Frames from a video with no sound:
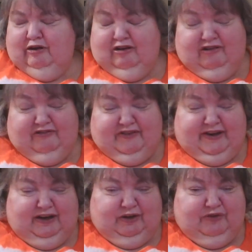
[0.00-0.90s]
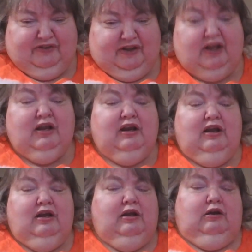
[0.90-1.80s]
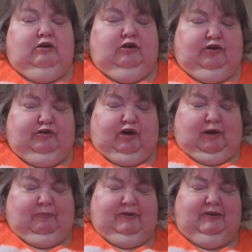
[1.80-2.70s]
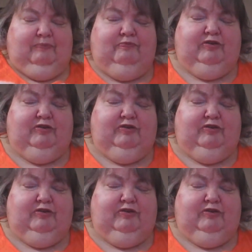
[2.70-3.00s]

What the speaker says: or if I'd lose it or drop it.